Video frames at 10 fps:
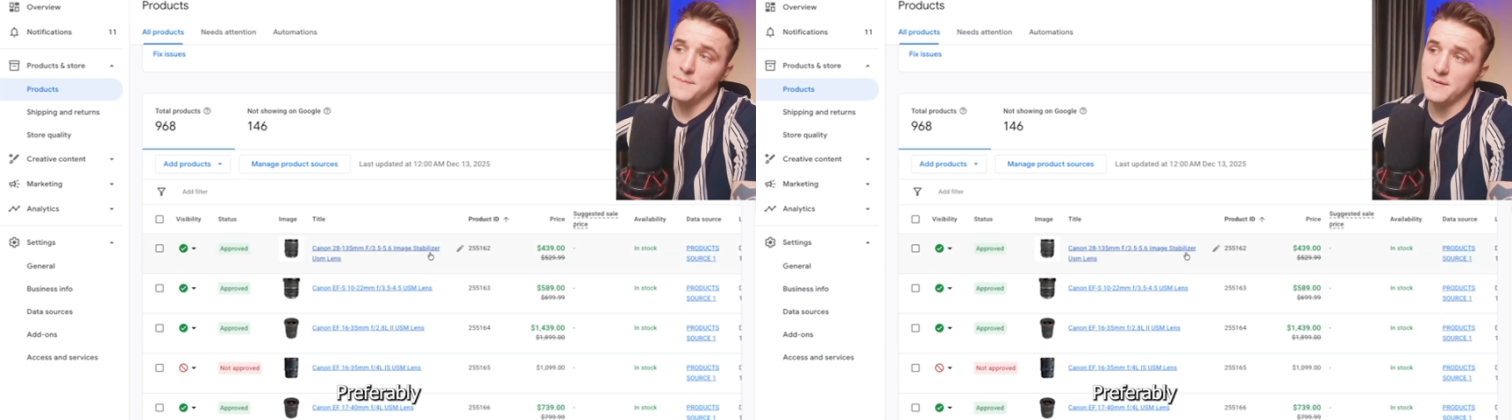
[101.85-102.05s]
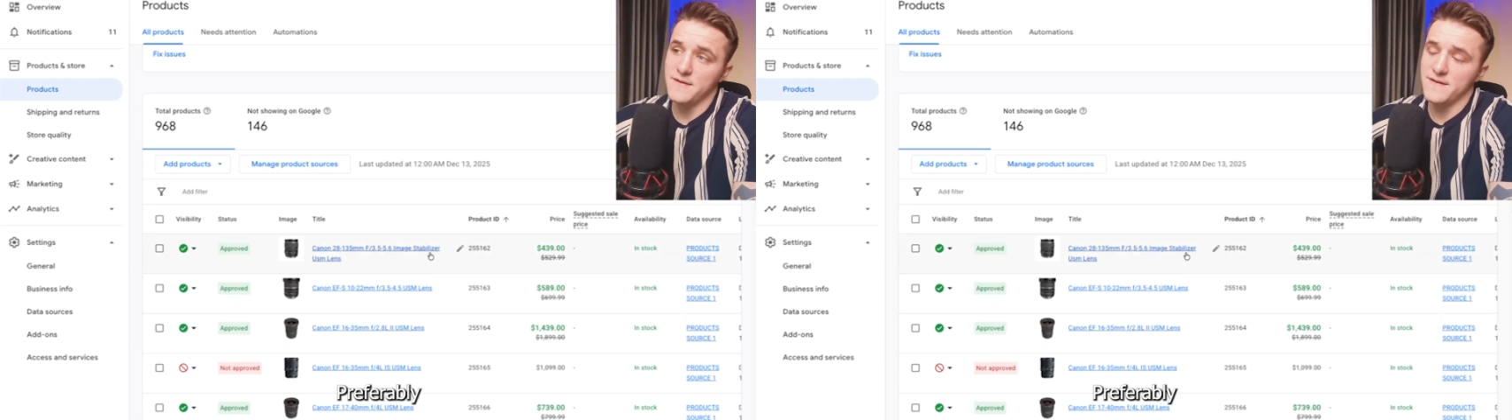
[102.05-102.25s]

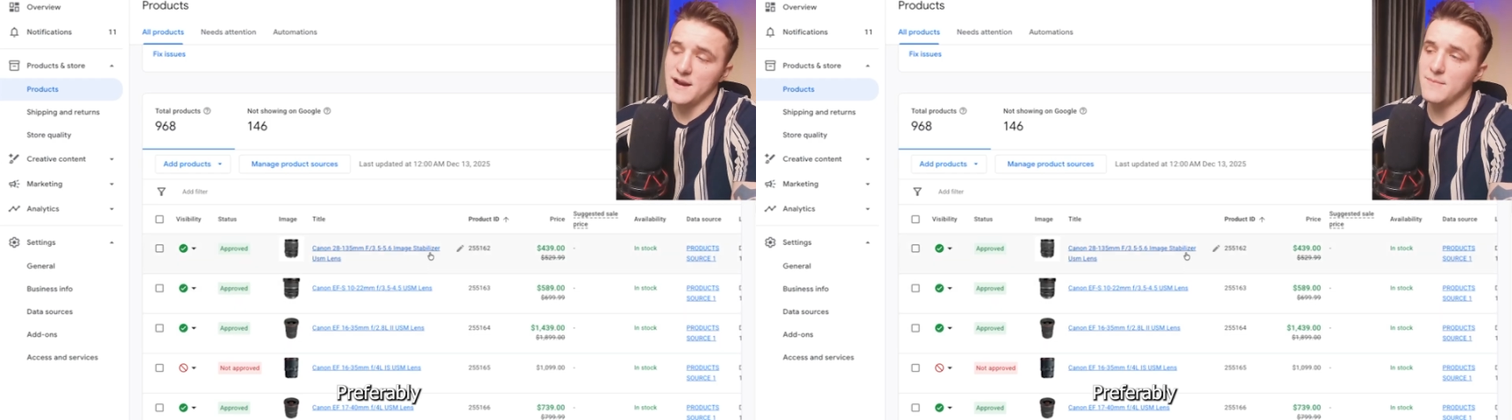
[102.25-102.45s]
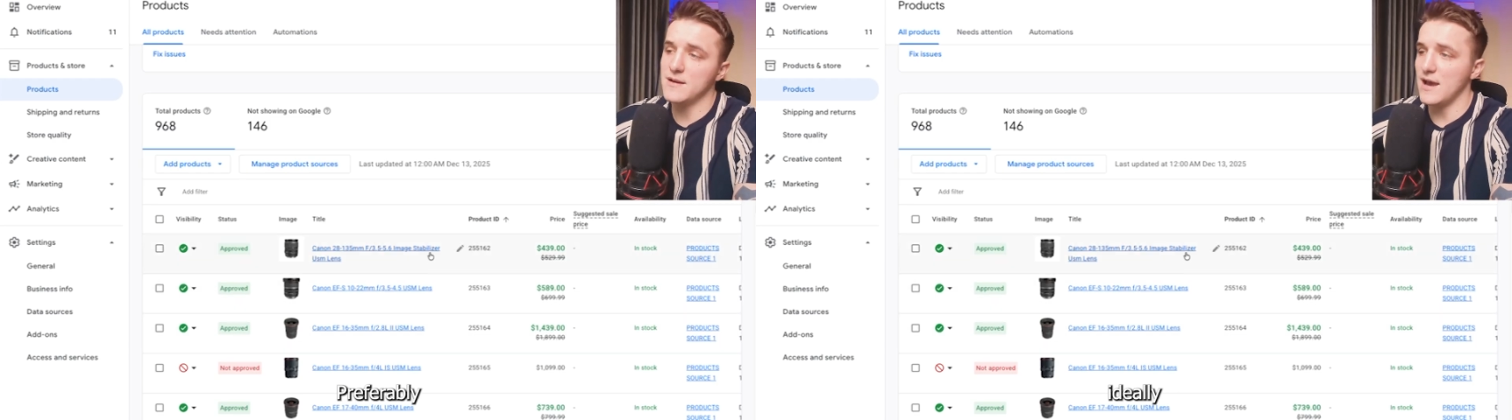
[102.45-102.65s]

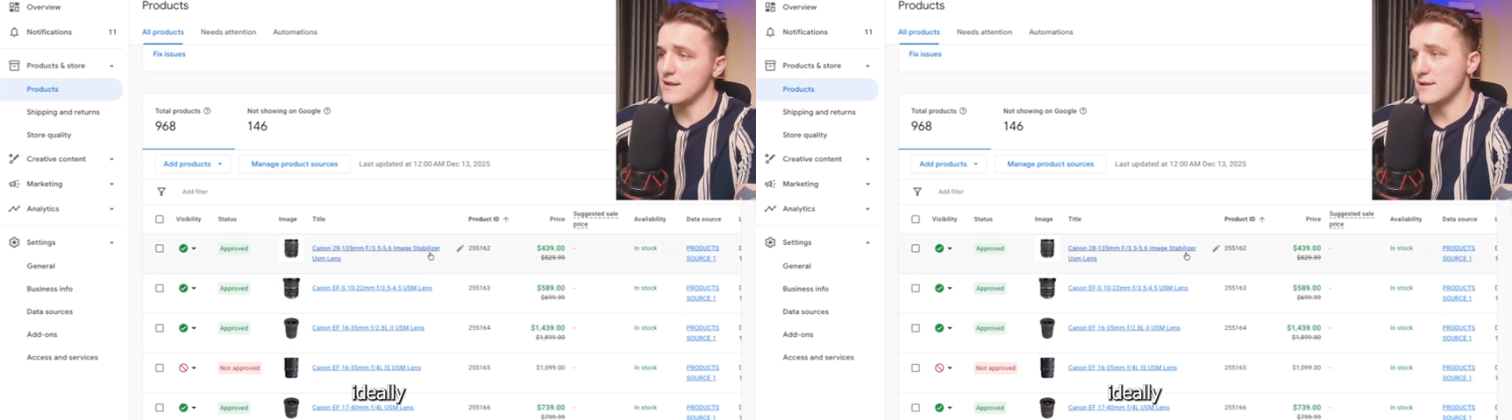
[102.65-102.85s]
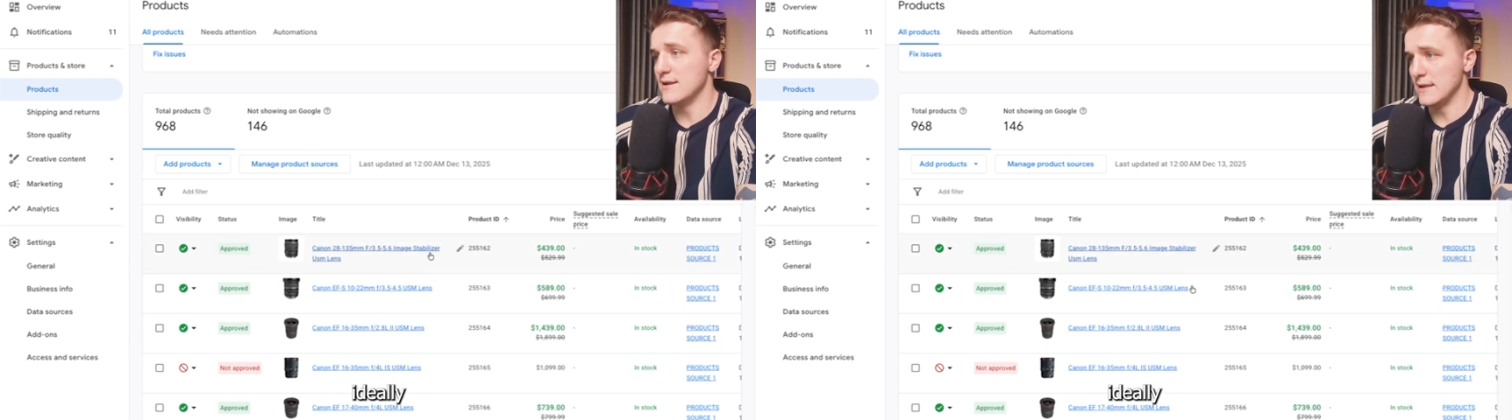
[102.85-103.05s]
preferably,
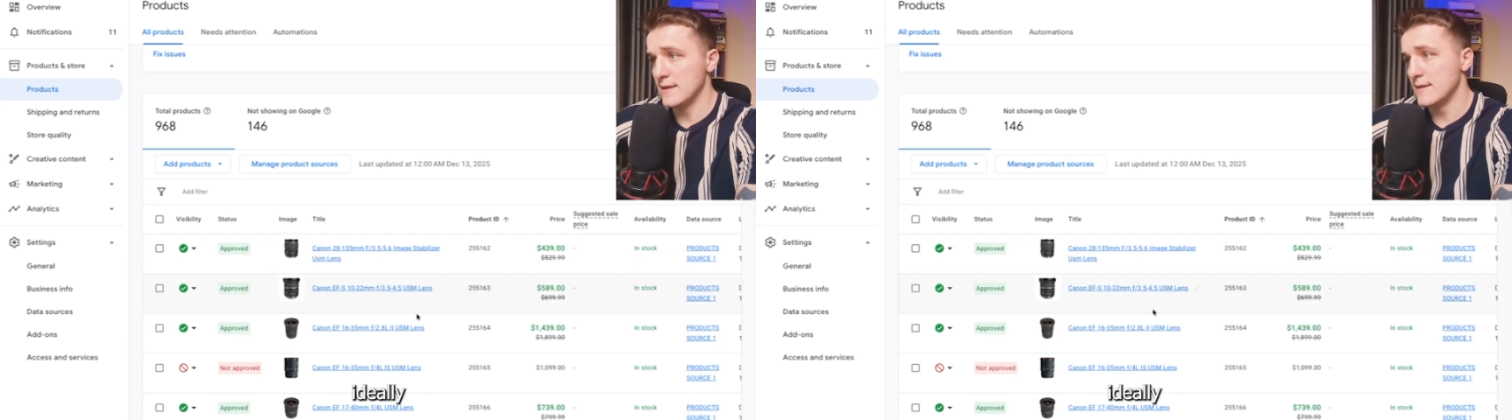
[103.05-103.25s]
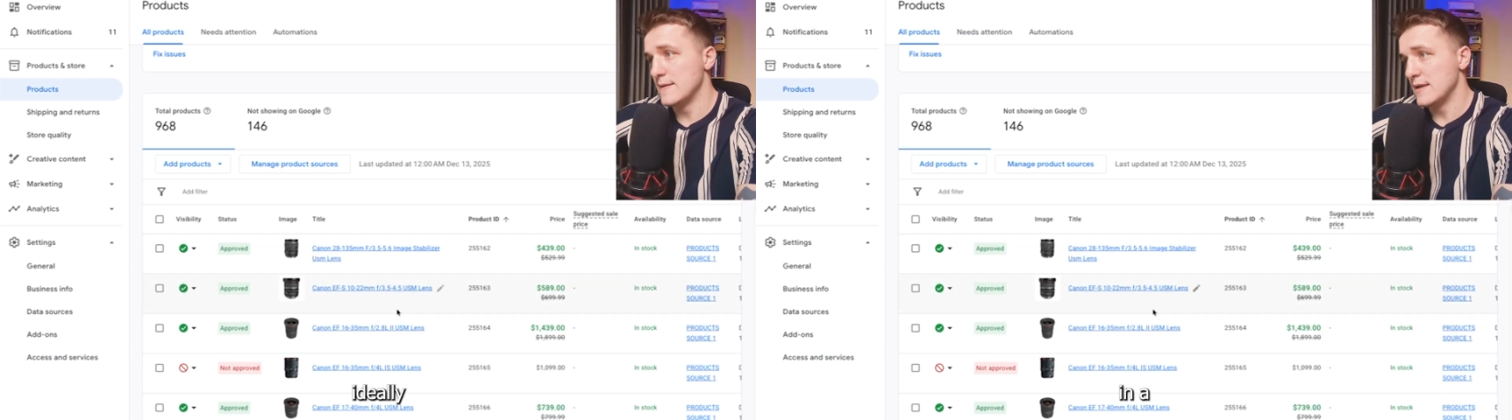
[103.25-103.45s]

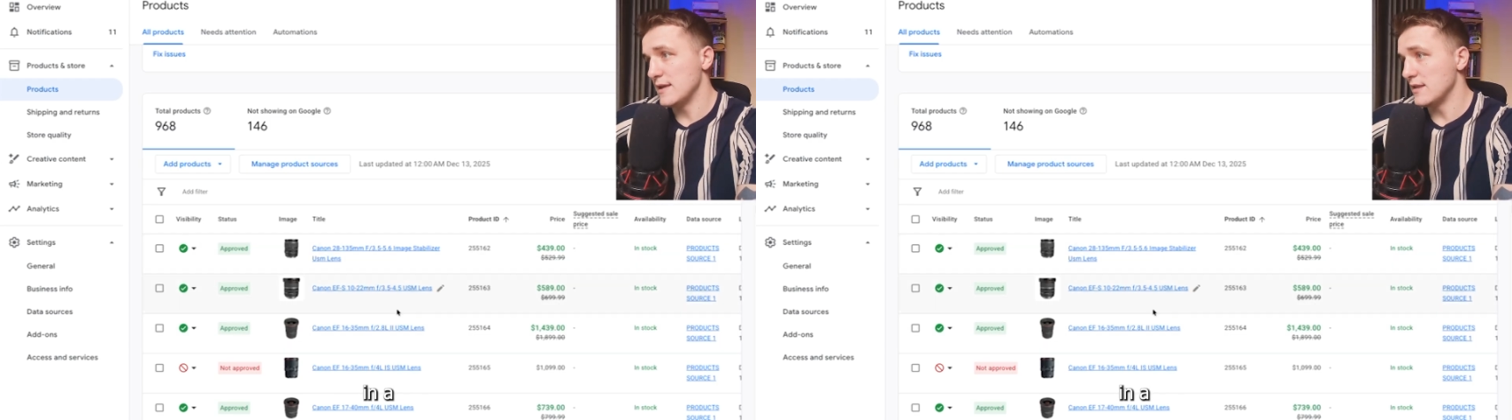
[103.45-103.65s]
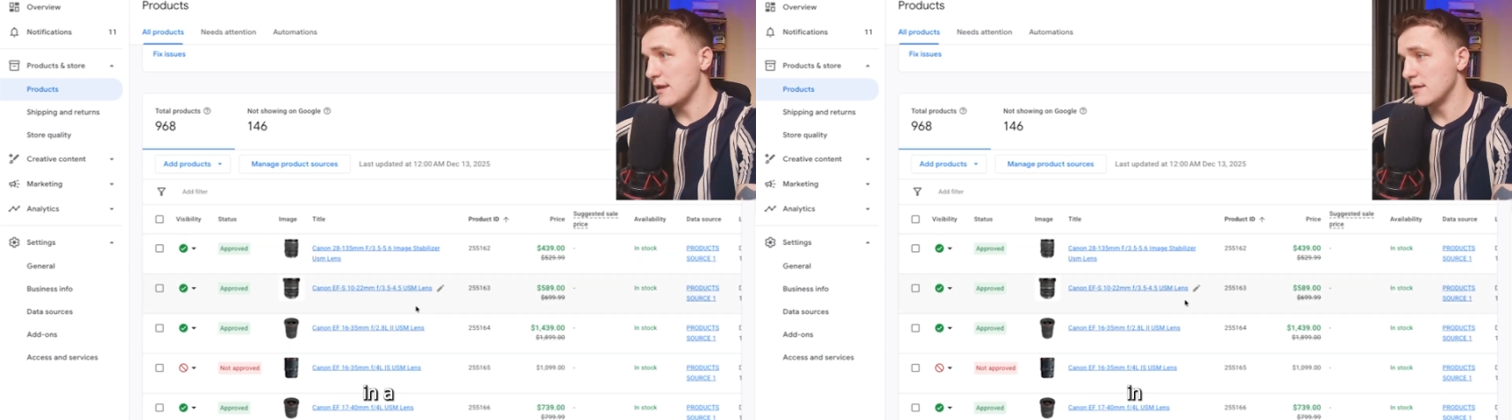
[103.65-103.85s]
ideally,
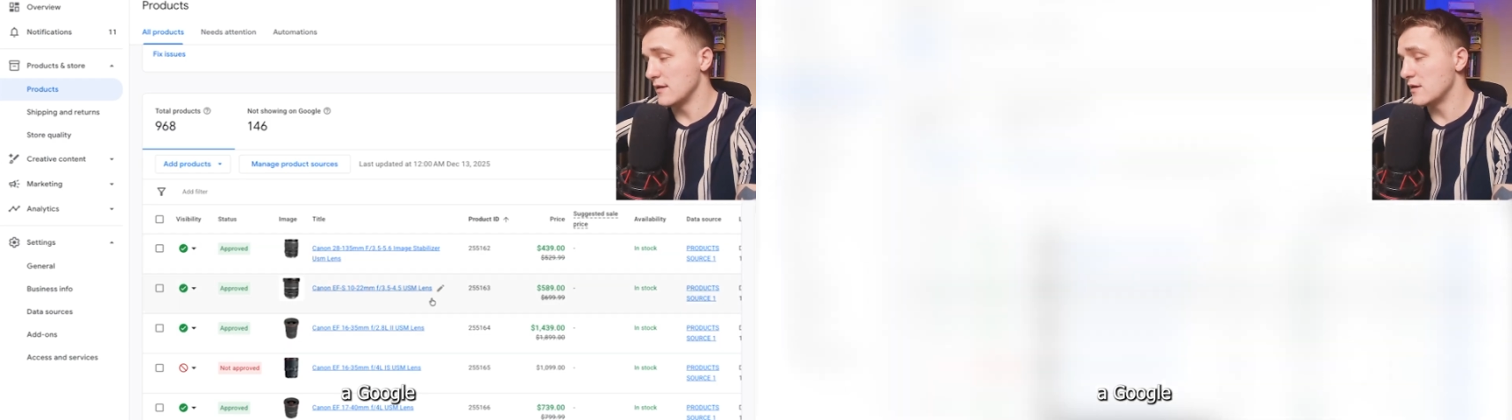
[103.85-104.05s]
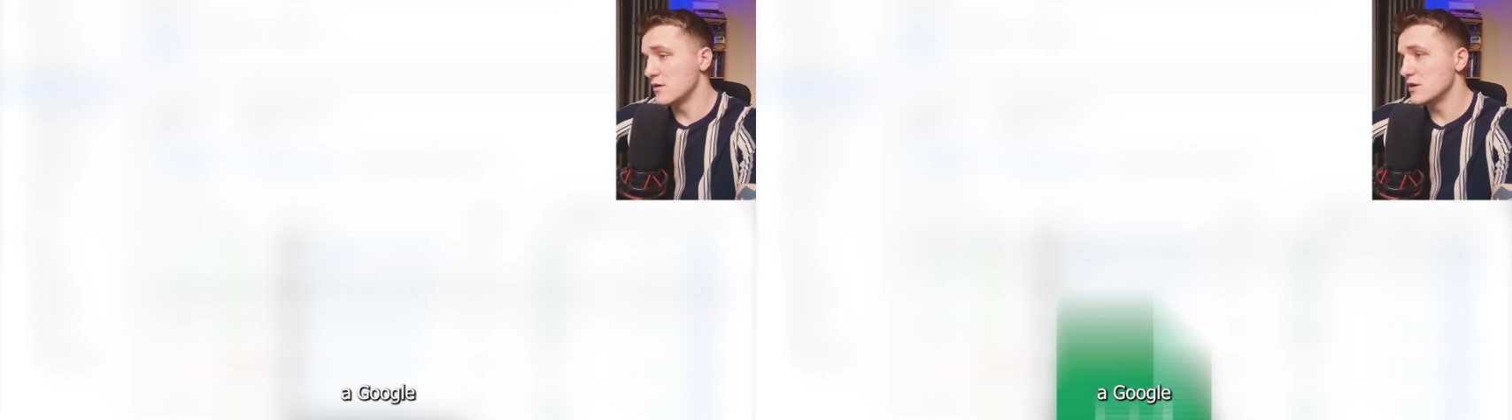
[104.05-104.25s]
in
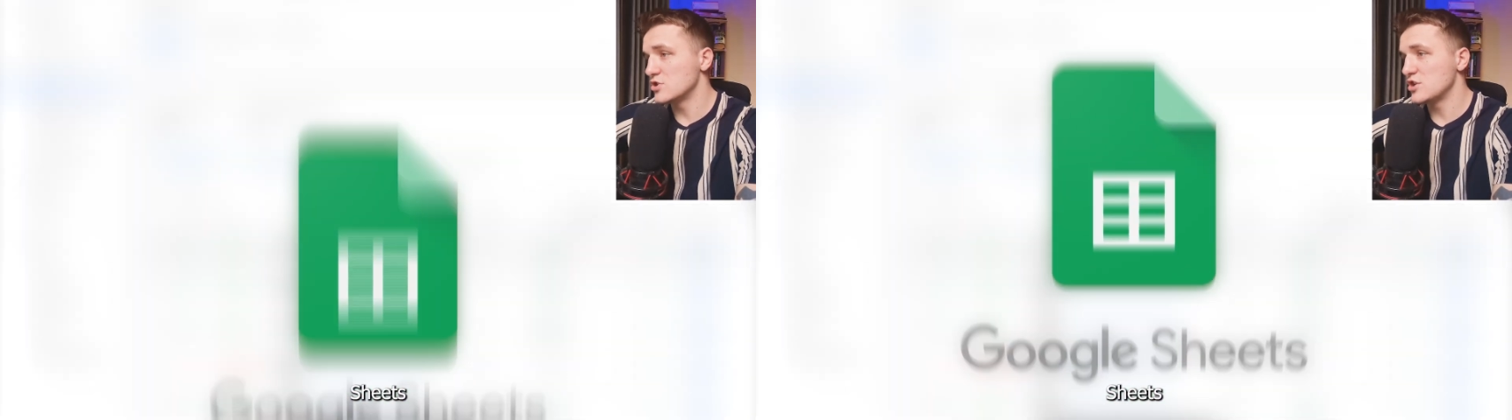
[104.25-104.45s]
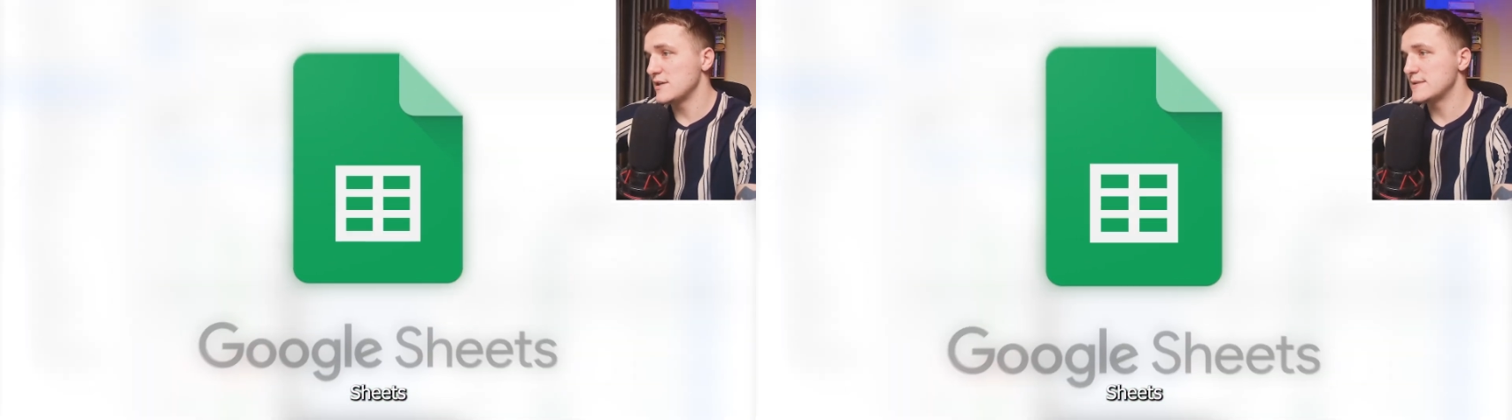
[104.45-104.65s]
a Google
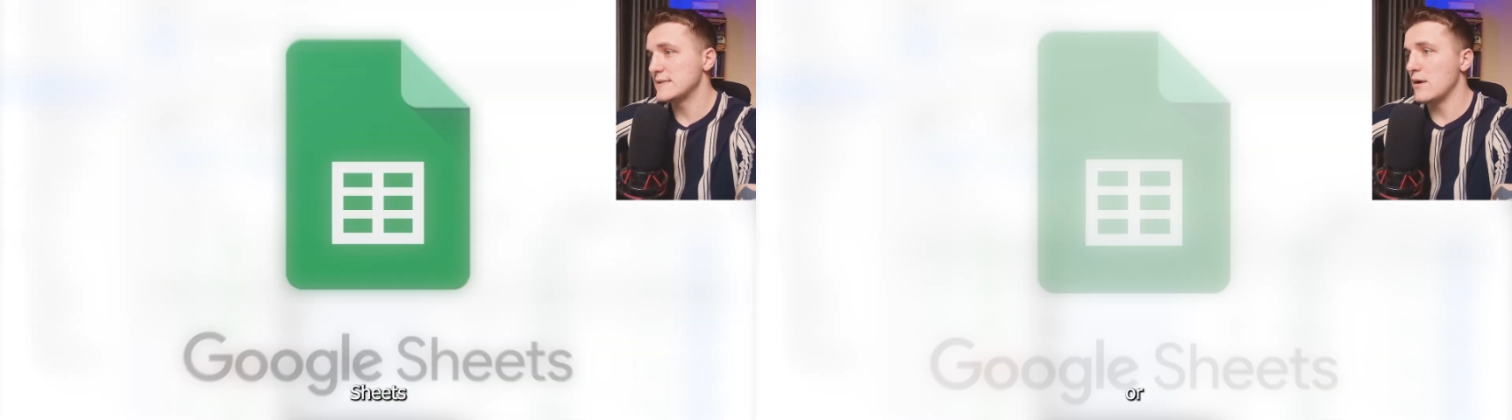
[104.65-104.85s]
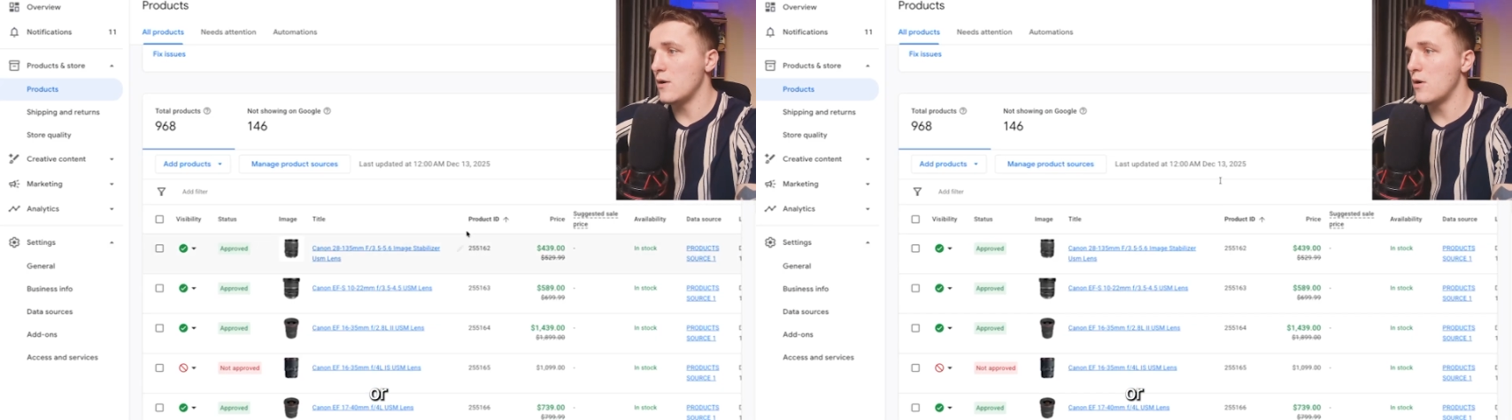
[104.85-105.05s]
Sheets